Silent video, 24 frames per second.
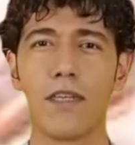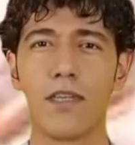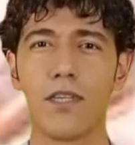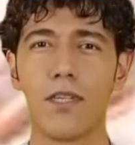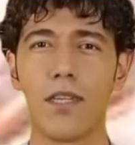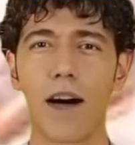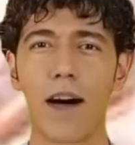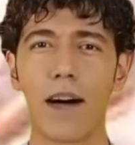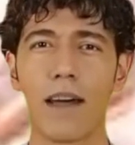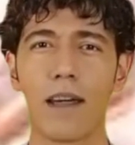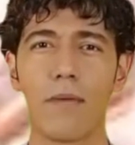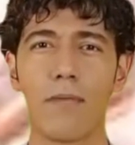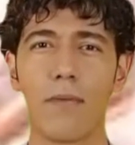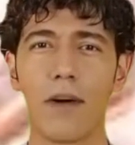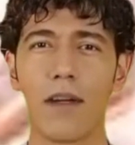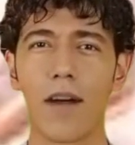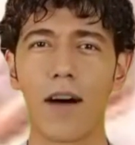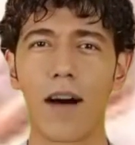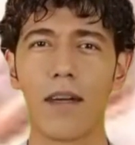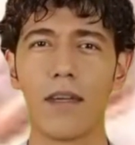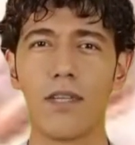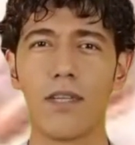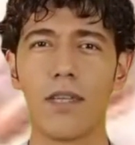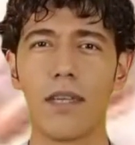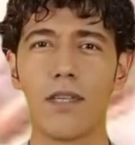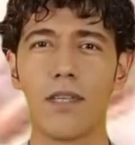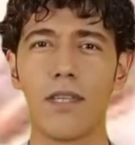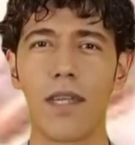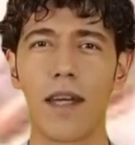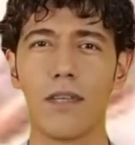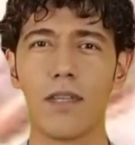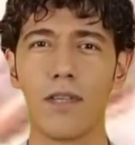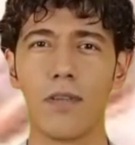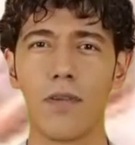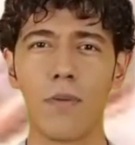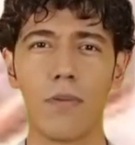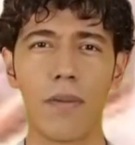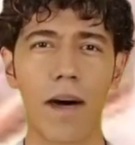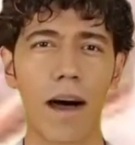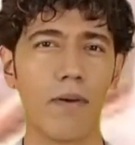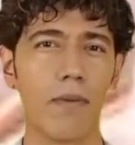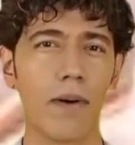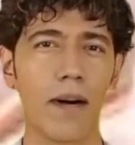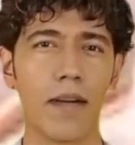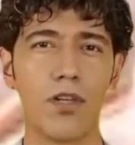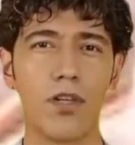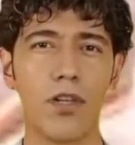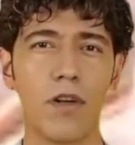a sign of an unsuccessful
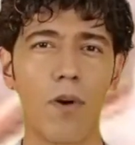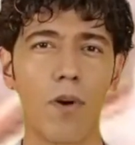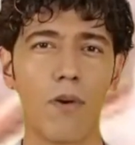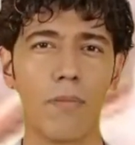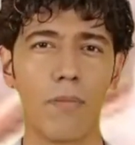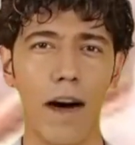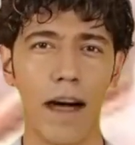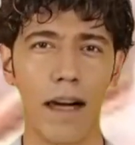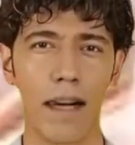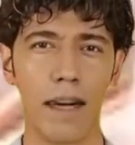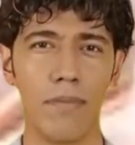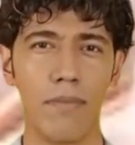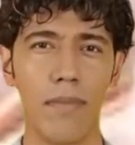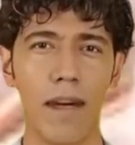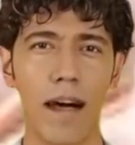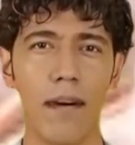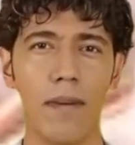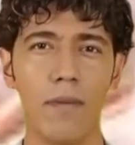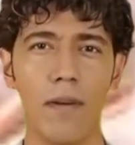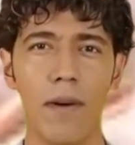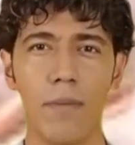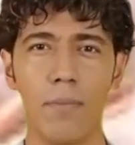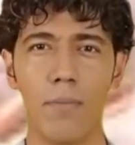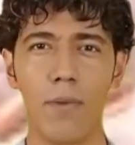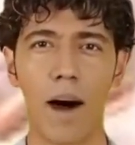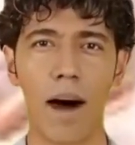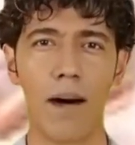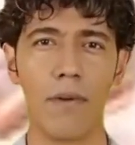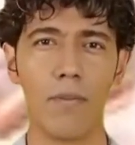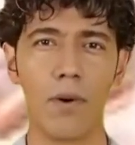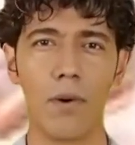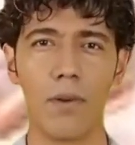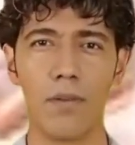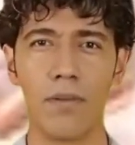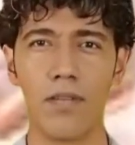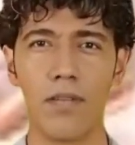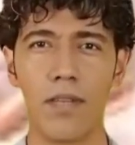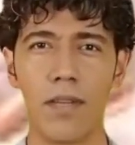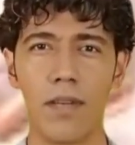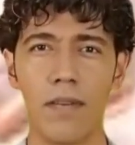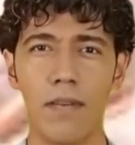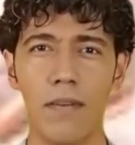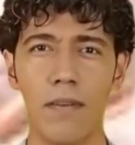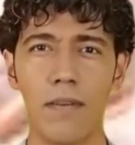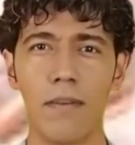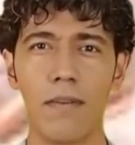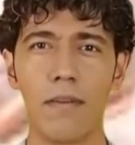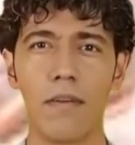marriage or many family problems.
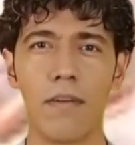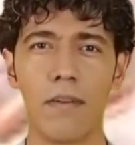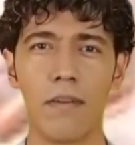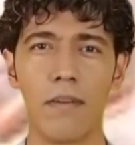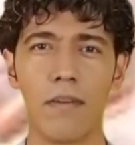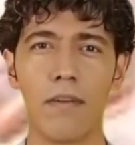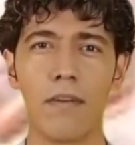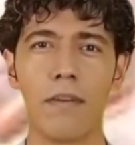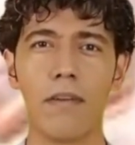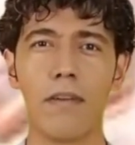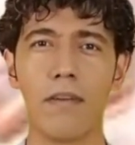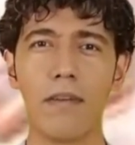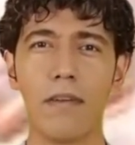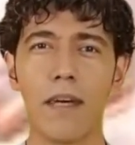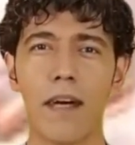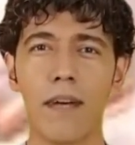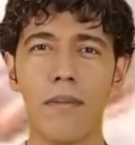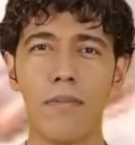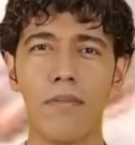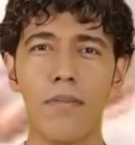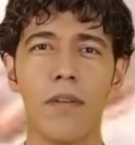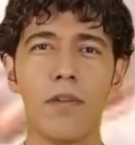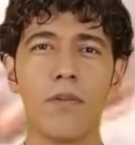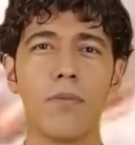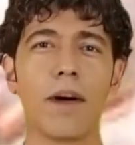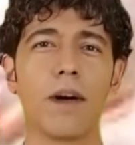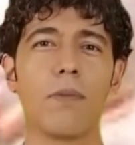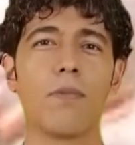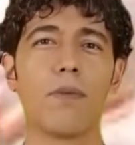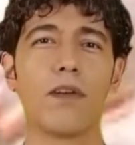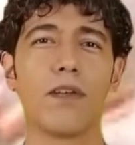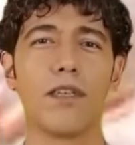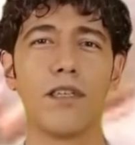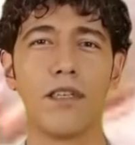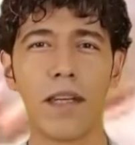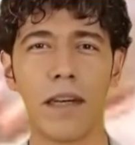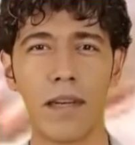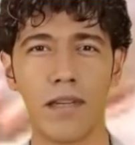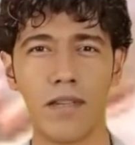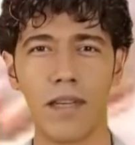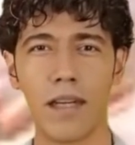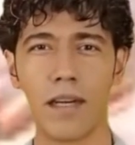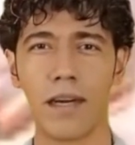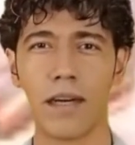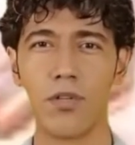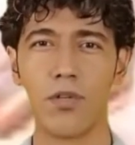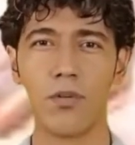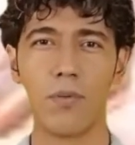If the dreamer sees
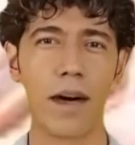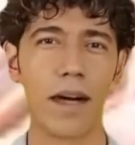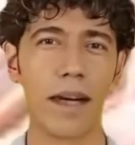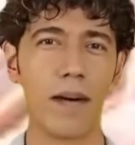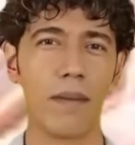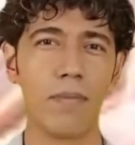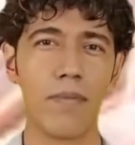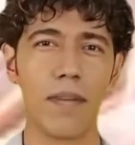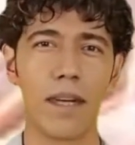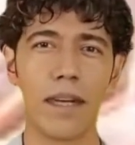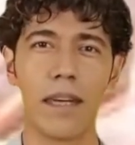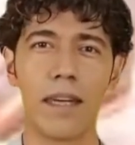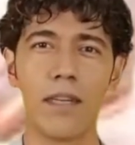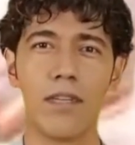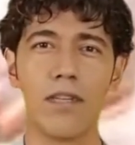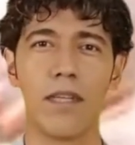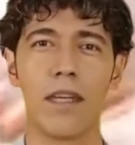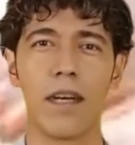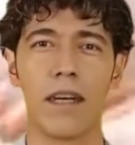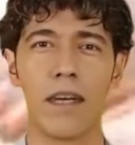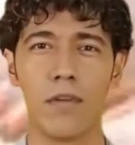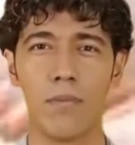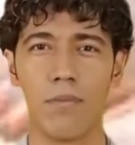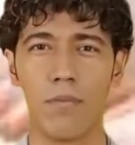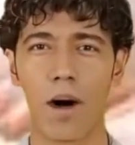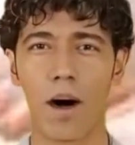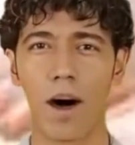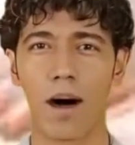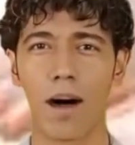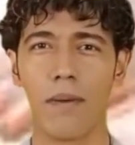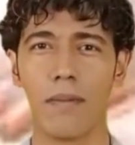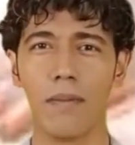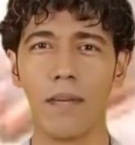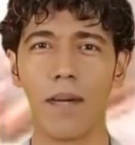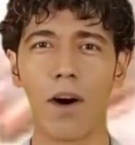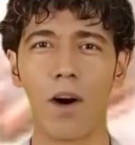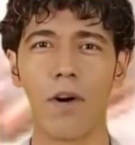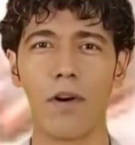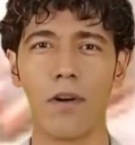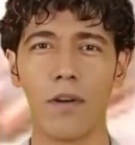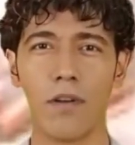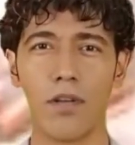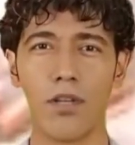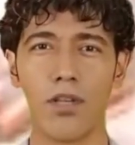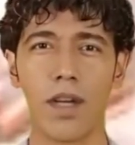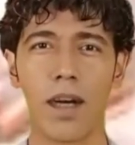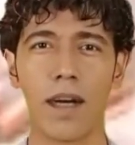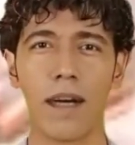in a dream that he sees raw and
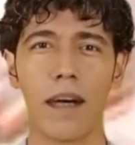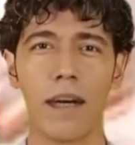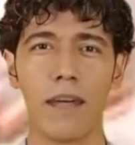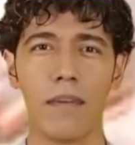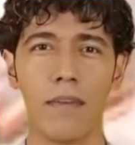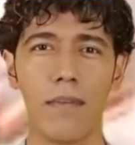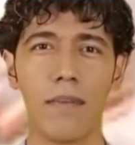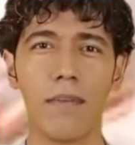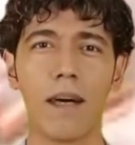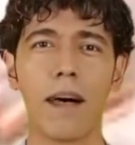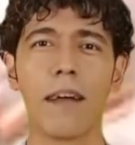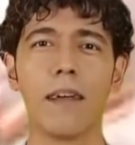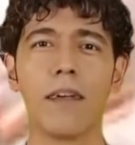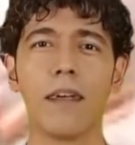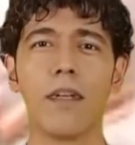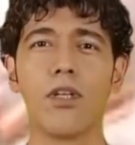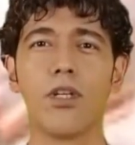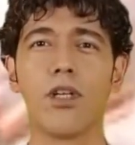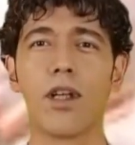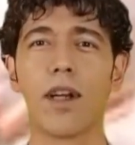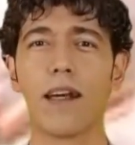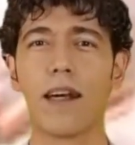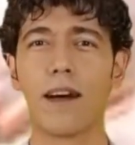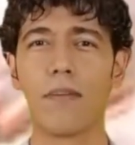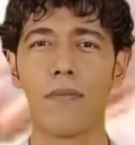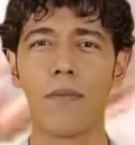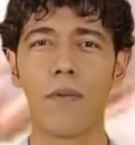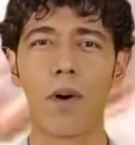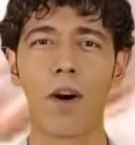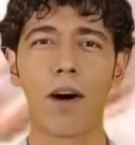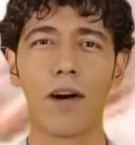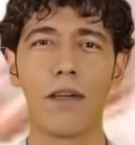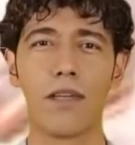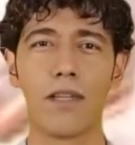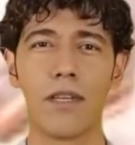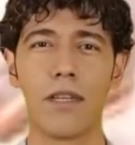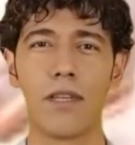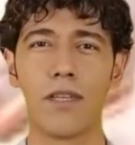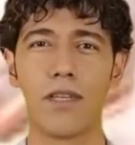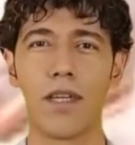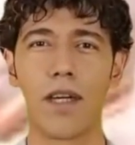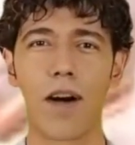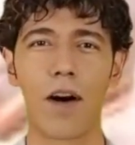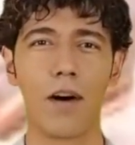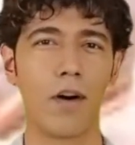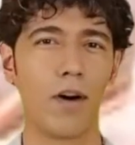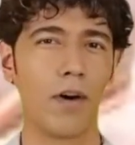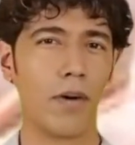colored chicken, and the chicken flaunts its
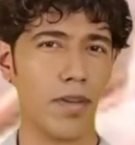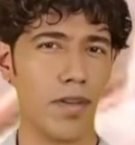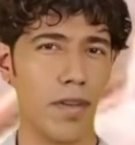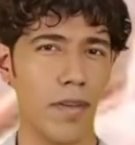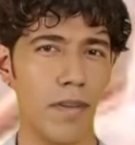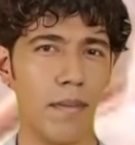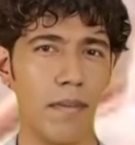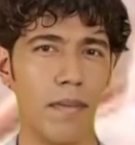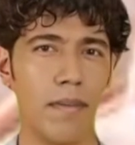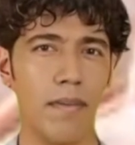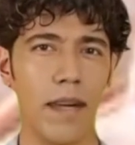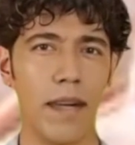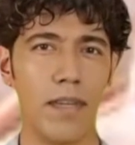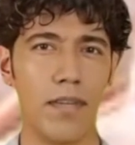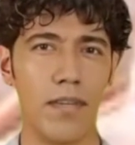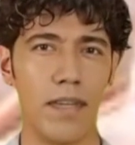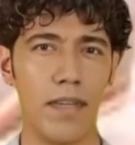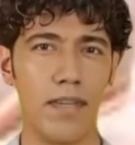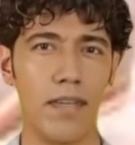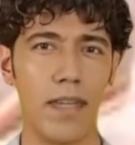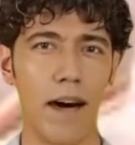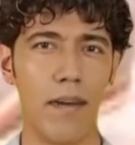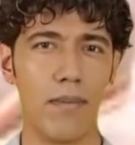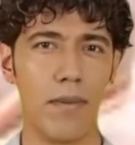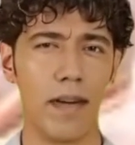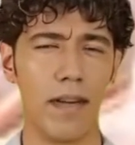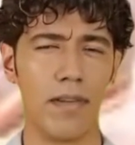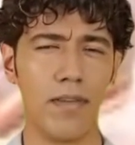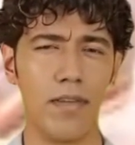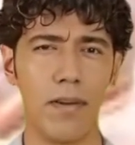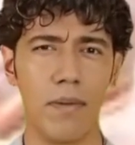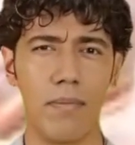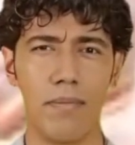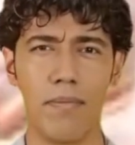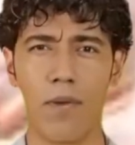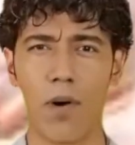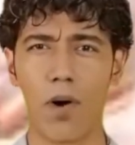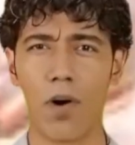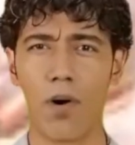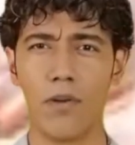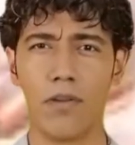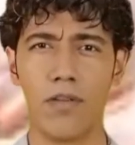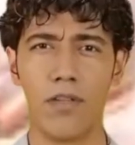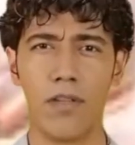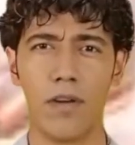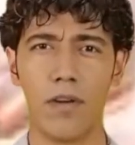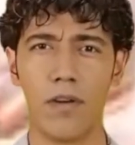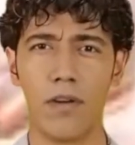colors, this is evidence of
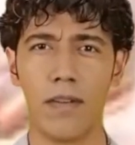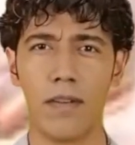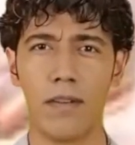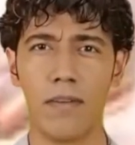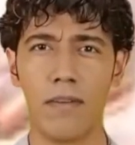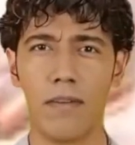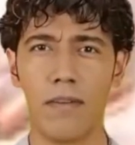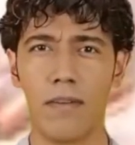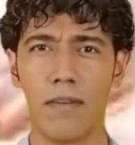falsehood.